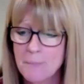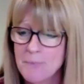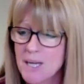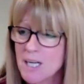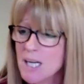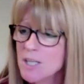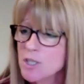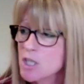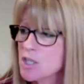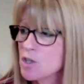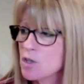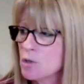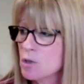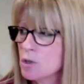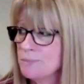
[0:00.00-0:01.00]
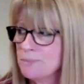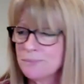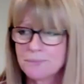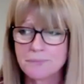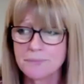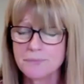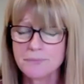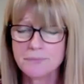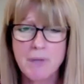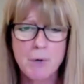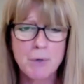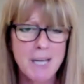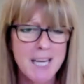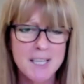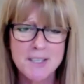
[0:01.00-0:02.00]
And I just thought,
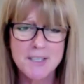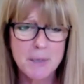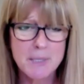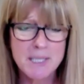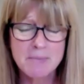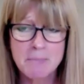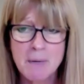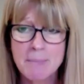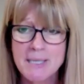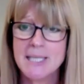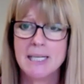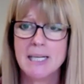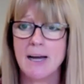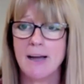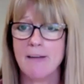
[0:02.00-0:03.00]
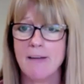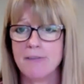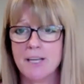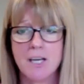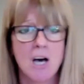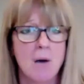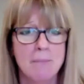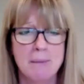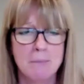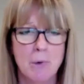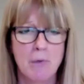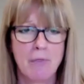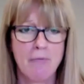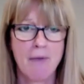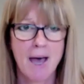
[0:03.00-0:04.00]
okay, so it's my busy life. It can't be
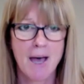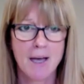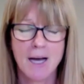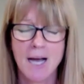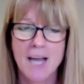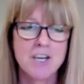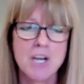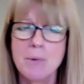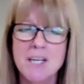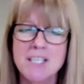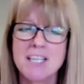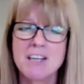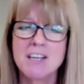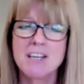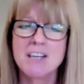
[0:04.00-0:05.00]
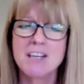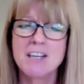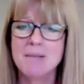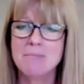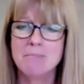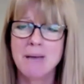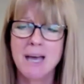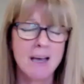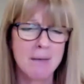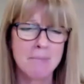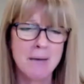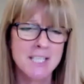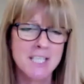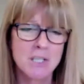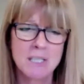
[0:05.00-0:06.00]
more than that. I had no idea about he- me-
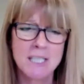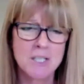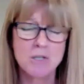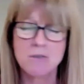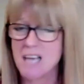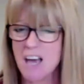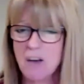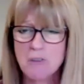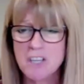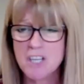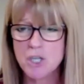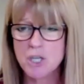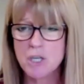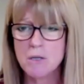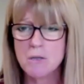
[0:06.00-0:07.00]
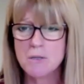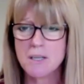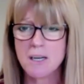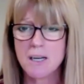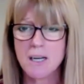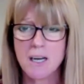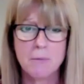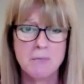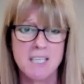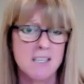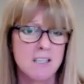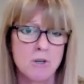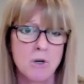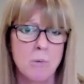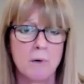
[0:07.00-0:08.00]
medical issues, health issues. Uh, I was
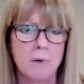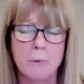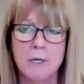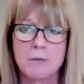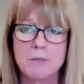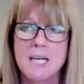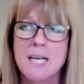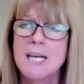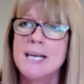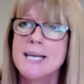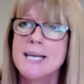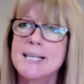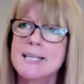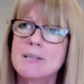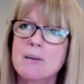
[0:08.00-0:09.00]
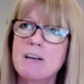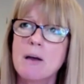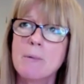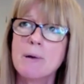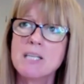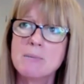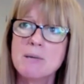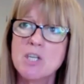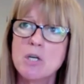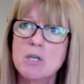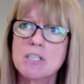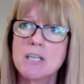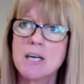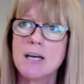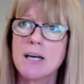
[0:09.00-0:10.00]
in the corporate world so I, I, went to my
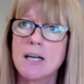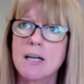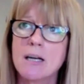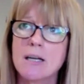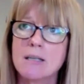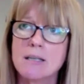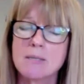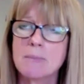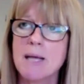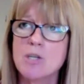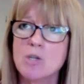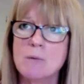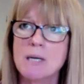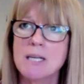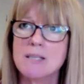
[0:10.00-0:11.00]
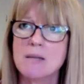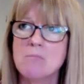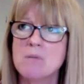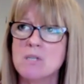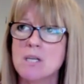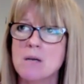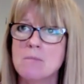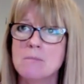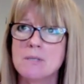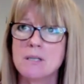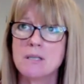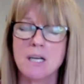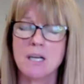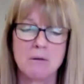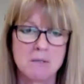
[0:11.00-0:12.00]
doctor and I explained all my symptoms.
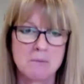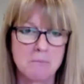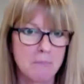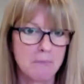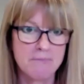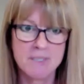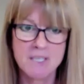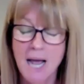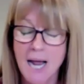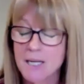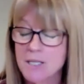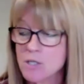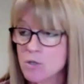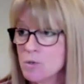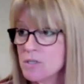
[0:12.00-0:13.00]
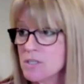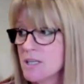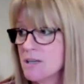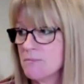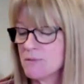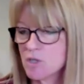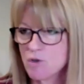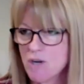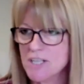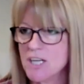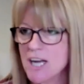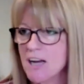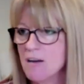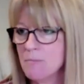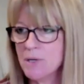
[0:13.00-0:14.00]
You know, I was exhausted,
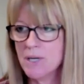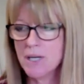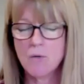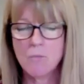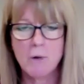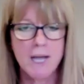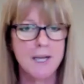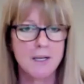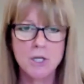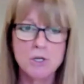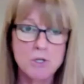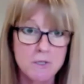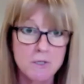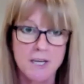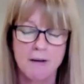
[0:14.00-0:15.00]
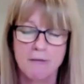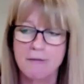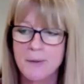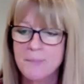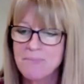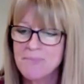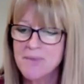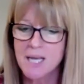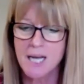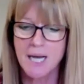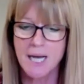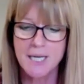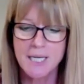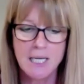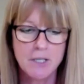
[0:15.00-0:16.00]
stressed out, putting on weight, usual stuff. Mm-hmm.
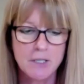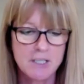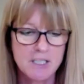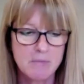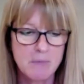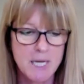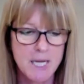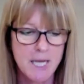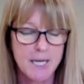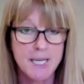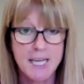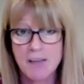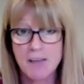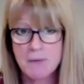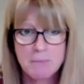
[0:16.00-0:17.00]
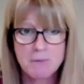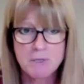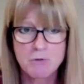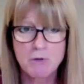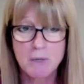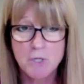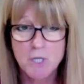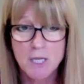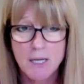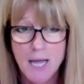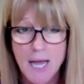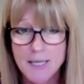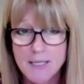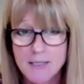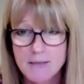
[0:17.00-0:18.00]
And he looked at me and he gave me a prescription,
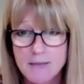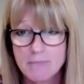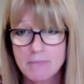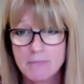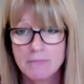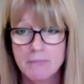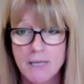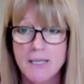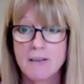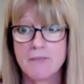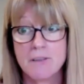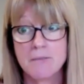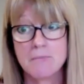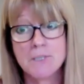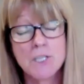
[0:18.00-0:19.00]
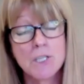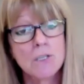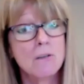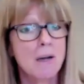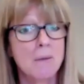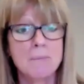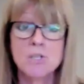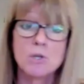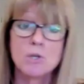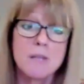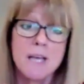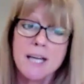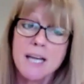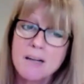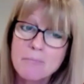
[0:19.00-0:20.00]
as many of them do. I'm sure
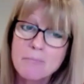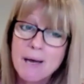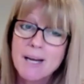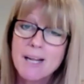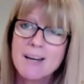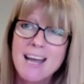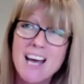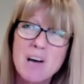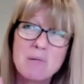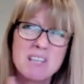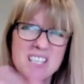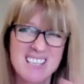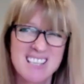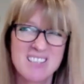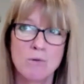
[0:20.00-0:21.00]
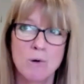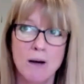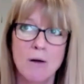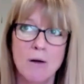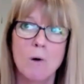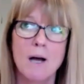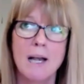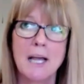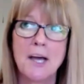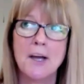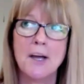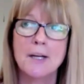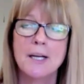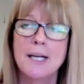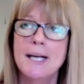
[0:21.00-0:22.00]
they're getting better now. This is quite a while
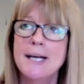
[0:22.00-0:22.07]
ago.